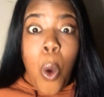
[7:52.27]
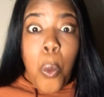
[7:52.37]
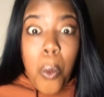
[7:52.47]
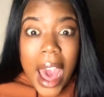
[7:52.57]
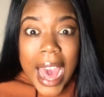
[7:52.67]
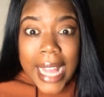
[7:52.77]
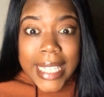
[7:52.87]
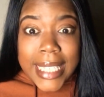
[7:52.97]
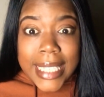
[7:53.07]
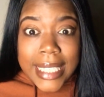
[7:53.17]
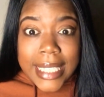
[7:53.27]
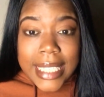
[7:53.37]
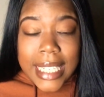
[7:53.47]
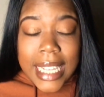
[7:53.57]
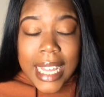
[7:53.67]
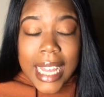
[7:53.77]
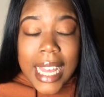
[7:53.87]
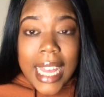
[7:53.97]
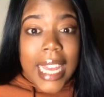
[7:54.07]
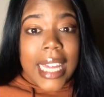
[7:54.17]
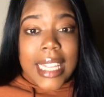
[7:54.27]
What? He is